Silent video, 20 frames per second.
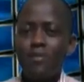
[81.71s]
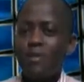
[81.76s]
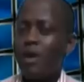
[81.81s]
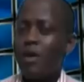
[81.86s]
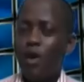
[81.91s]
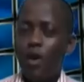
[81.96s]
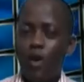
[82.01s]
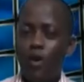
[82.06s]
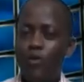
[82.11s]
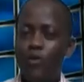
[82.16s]

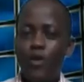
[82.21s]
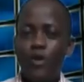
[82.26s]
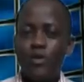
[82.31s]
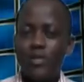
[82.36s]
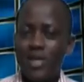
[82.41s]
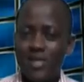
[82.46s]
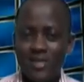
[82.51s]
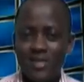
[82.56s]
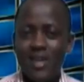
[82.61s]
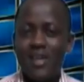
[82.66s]
Of course,
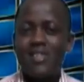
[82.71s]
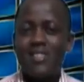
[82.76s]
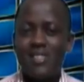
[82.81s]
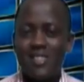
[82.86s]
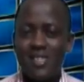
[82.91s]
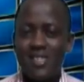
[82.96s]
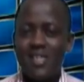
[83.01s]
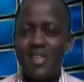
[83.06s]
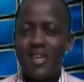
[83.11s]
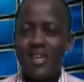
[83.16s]
I try
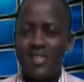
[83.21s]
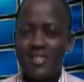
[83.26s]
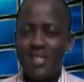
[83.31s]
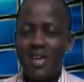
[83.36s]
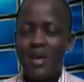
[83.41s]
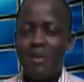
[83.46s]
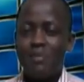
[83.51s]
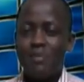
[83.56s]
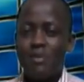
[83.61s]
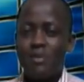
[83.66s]
singing at
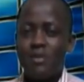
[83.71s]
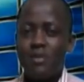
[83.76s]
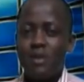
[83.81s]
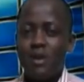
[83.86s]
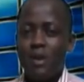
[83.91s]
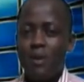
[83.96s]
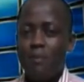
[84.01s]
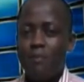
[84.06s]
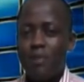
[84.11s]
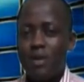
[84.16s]
times,
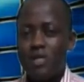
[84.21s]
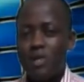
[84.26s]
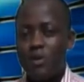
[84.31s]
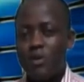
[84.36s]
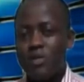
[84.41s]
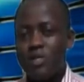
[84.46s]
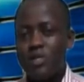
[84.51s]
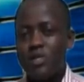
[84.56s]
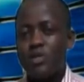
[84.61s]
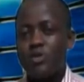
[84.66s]
but I
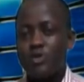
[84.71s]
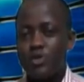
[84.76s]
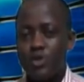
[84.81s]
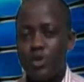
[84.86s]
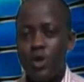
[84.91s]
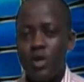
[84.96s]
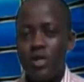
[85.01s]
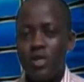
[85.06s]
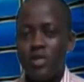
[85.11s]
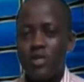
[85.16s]
want us to
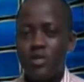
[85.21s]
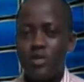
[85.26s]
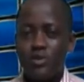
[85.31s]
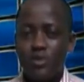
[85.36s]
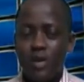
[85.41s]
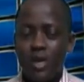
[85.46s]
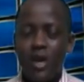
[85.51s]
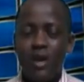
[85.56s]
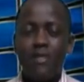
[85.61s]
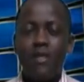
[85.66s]
join us
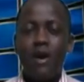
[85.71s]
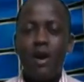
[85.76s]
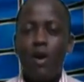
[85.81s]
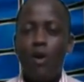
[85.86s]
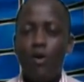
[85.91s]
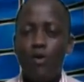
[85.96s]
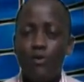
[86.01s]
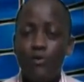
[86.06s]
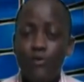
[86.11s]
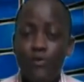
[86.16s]
together
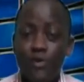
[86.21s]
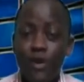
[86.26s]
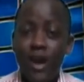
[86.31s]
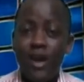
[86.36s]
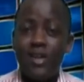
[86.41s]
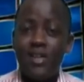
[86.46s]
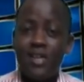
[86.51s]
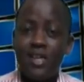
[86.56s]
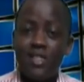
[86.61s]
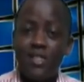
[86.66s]
on
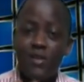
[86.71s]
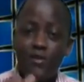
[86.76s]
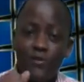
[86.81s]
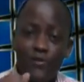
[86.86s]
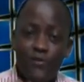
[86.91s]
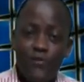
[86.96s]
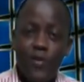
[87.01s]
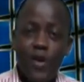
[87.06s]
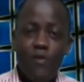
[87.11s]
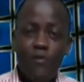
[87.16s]
Friday, the
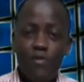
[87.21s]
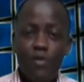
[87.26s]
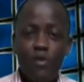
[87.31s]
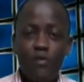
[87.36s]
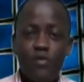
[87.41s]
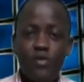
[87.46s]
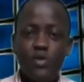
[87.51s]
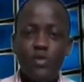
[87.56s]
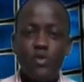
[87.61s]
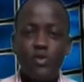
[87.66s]
5th
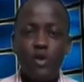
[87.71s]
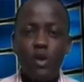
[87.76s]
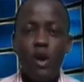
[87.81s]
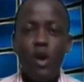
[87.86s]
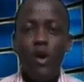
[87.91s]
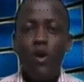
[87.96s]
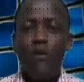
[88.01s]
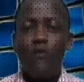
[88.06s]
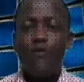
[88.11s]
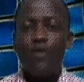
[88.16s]
of June,
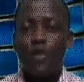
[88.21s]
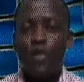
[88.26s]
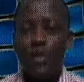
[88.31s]
for the